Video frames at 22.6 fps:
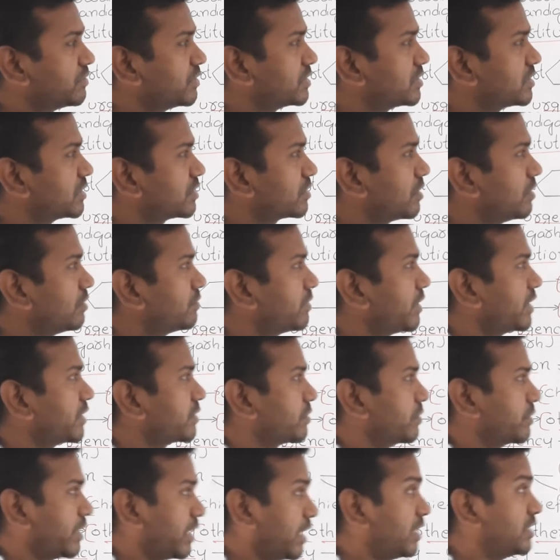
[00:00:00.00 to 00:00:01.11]
Justice of High
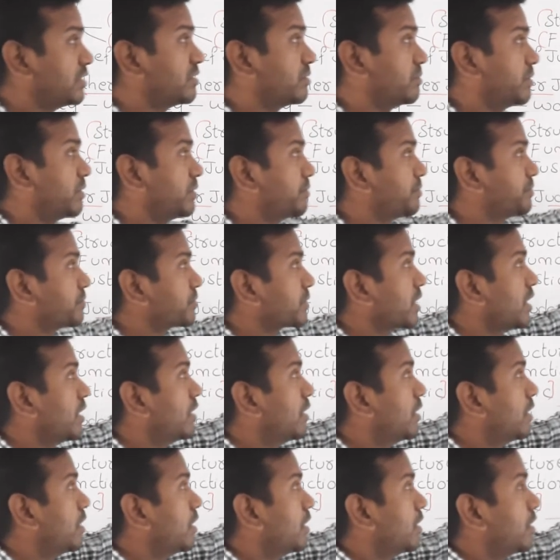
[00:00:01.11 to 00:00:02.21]
Court, eligible.
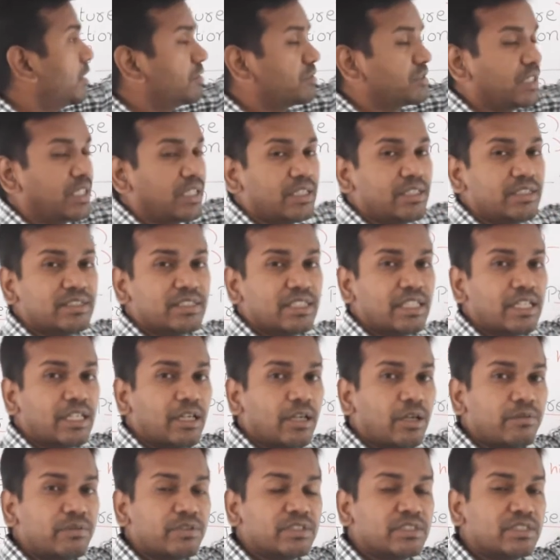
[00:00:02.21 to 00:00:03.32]
Now salaries and
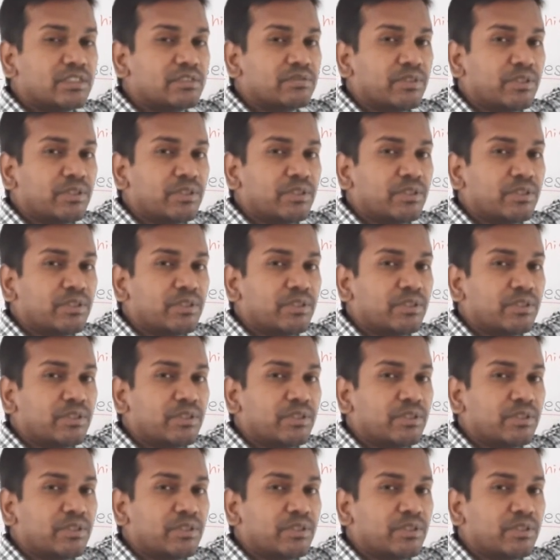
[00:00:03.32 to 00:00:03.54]
allowances,